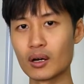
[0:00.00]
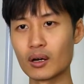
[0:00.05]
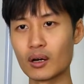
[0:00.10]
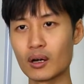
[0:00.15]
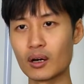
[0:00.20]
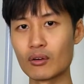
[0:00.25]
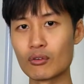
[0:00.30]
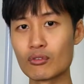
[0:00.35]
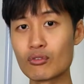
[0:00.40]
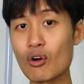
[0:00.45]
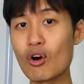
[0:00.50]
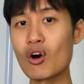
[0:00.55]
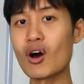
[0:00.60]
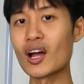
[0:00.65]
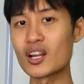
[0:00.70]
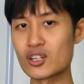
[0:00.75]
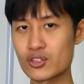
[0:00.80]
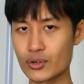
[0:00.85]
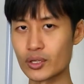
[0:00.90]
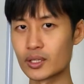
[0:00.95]
a raw
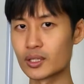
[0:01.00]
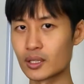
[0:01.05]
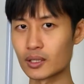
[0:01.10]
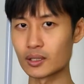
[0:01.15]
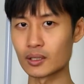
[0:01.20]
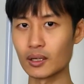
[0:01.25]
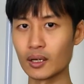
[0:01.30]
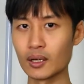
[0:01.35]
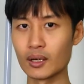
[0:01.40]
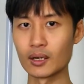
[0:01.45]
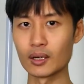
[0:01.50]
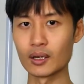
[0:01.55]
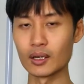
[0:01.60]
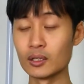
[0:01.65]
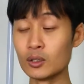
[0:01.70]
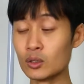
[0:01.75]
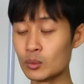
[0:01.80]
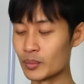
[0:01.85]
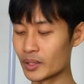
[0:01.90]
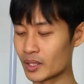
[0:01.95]
untreated
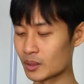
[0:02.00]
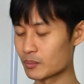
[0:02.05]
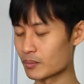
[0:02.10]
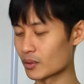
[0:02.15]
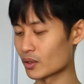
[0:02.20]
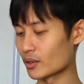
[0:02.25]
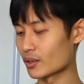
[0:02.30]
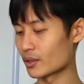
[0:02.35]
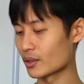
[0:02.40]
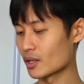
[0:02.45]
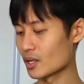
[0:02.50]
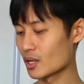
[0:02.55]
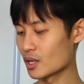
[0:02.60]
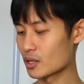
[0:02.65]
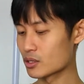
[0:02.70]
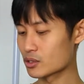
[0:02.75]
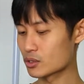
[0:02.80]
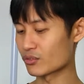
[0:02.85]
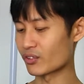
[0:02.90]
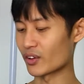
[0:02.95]
aluminum body.
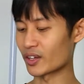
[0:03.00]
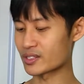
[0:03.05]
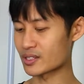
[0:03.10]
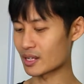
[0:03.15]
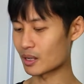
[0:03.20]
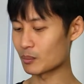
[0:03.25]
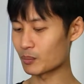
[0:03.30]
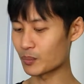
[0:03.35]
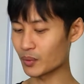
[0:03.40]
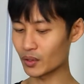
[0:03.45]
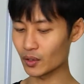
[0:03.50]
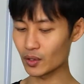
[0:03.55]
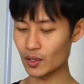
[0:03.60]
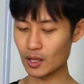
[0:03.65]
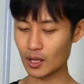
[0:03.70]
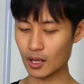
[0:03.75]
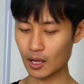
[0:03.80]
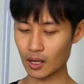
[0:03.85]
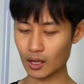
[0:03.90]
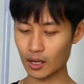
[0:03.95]
So for example,
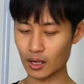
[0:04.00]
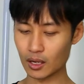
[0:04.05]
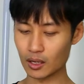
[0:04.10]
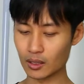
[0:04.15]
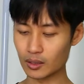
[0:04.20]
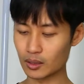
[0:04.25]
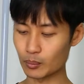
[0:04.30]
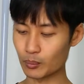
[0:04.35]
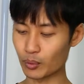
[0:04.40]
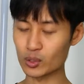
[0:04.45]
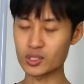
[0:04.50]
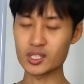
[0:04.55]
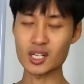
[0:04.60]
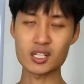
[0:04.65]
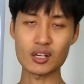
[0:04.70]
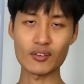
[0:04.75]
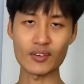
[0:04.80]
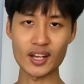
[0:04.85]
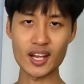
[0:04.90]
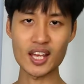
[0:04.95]
the
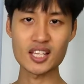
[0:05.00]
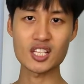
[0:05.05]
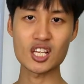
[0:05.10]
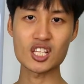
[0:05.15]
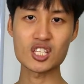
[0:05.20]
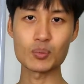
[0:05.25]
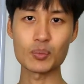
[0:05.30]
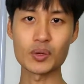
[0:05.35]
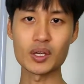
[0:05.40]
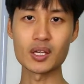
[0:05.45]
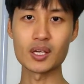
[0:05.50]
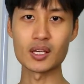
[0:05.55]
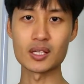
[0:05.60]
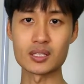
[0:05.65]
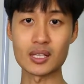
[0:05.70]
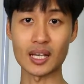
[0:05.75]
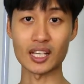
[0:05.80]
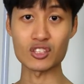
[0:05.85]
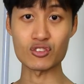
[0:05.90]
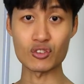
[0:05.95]
process of an SSP
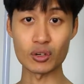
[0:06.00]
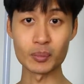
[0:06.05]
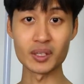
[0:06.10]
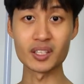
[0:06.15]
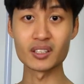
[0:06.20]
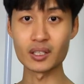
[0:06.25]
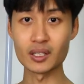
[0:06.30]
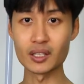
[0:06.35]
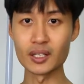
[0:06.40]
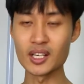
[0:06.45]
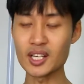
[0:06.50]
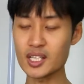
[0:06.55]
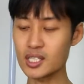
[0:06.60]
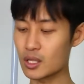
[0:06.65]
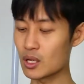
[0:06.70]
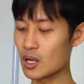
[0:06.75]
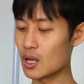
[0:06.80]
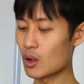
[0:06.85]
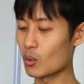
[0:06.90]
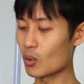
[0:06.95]
is extremely
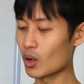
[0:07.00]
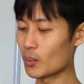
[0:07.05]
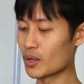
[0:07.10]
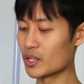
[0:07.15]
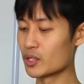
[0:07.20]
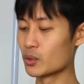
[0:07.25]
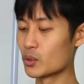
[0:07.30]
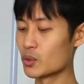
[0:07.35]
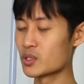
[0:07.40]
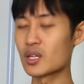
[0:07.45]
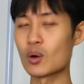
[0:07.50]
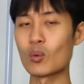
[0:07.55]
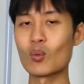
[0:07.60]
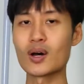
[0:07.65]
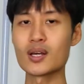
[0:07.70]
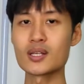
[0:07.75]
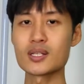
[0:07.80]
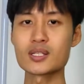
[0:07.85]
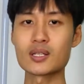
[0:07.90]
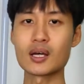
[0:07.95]
tedious. What we do is that
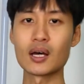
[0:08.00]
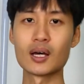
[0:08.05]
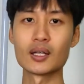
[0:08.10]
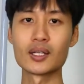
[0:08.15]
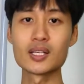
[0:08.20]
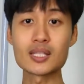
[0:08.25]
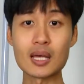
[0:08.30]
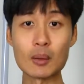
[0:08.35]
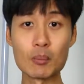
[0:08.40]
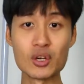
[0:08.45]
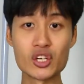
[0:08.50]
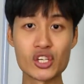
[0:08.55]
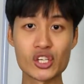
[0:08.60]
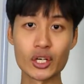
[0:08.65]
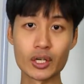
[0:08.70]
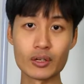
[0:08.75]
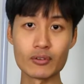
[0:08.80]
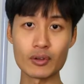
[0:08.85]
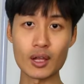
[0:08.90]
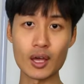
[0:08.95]
once these are
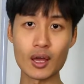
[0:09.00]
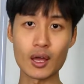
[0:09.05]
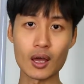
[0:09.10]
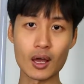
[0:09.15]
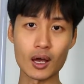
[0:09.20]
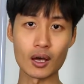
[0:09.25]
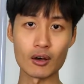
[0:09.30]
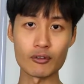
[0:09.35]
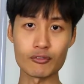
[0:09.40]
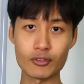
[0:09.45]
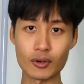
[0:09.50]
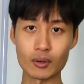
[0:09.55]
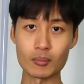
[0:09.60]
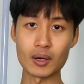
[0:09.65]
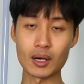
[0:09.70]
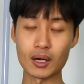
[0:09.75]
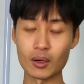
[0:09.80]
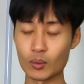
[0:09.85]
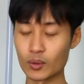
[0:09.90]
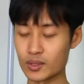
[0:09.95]
machined from
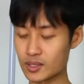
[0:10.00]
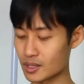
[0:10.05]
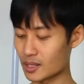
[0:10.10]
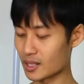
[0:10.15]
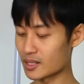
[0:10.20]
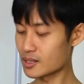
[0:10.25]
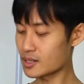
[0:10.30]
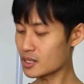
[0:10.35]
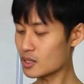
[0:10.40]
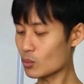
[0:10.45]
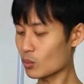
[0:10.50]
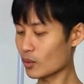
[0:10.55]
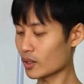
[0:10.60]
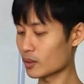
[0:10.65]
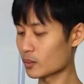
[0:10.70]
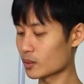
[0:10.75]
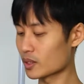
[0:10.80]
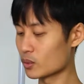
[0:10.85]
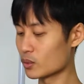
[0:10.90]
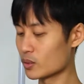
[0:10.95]
our CNC, what
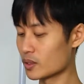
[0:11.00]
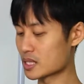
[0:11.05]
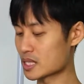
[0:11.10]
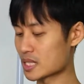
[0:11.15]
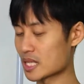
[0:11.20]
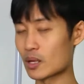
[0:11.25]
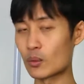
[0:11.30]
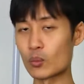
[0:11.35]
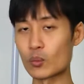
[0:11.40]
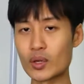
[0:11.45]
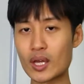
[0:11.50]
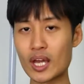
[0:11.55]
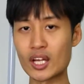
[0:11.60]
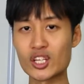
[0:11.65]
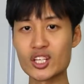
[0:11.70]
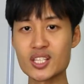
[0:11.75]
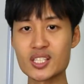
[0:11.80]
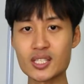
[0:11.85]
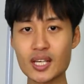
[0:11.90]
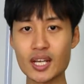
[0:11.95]
they do is that we
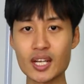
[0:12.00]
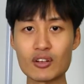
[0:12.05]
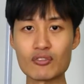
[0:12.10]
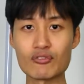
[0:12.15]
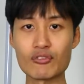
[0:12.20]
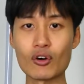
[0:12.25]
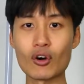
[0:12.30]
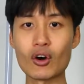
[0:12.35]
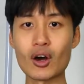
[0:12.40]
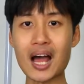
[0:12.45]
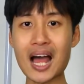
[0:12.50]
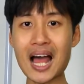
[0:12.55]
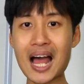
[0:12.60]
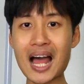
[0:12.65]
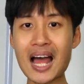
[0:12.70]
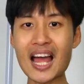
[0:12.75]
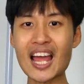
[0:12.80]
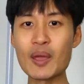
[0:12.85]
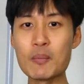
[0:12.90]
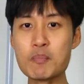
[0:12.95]
actually send it for
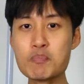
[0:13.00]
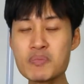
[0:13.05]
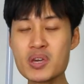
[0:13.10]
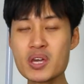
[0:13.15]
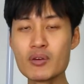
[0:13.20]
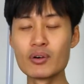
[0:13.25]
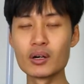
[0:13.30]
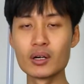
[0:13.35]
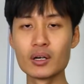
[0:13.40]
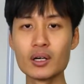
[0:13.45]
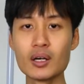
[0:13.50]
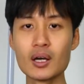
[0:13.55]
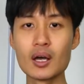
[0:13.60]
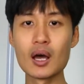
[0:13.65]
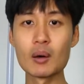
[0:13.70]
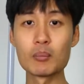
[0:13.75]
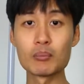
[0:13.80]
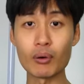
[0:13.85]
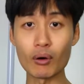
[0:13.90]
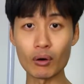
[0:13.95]
high mirror
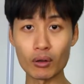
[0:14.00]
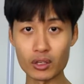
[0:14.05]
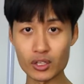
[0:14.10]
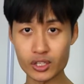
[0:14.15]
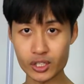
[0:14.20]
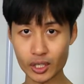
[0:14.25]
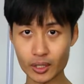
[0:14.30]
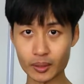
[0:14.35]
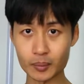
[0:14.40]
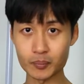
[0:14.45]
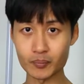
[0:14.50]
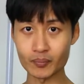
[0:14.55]
polishing.